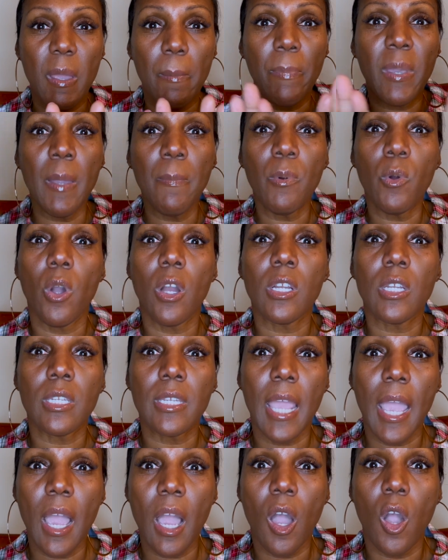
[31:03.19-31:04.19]
people are
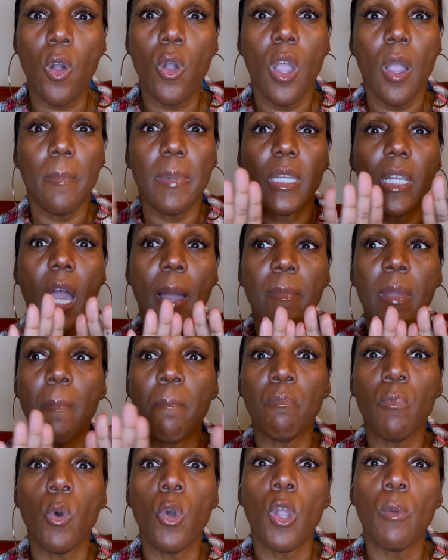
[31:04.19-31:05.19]
now
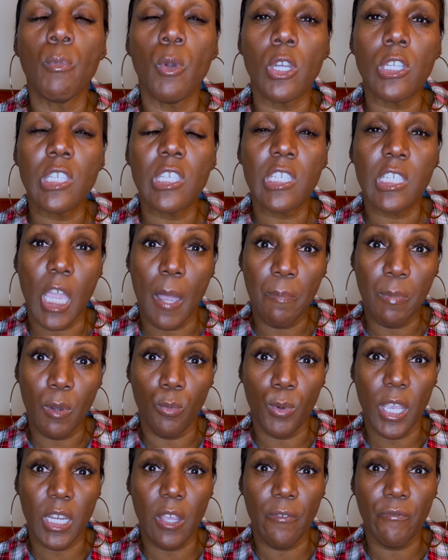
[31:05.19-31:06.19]
becoming more and more
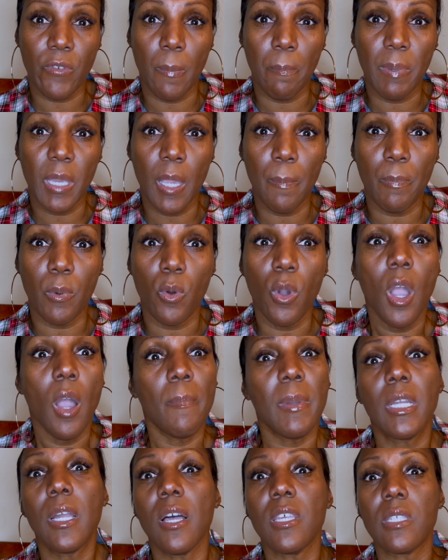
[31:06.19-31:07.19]
separated from people
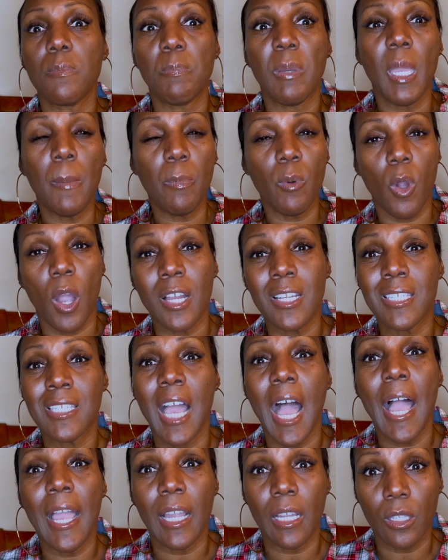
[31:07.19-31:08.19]
because people are
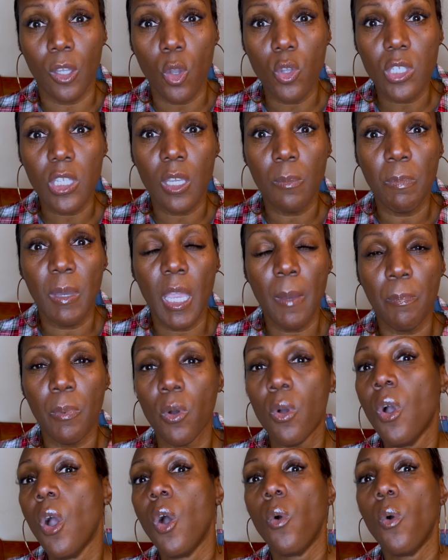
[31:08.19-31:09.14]
diagnosing people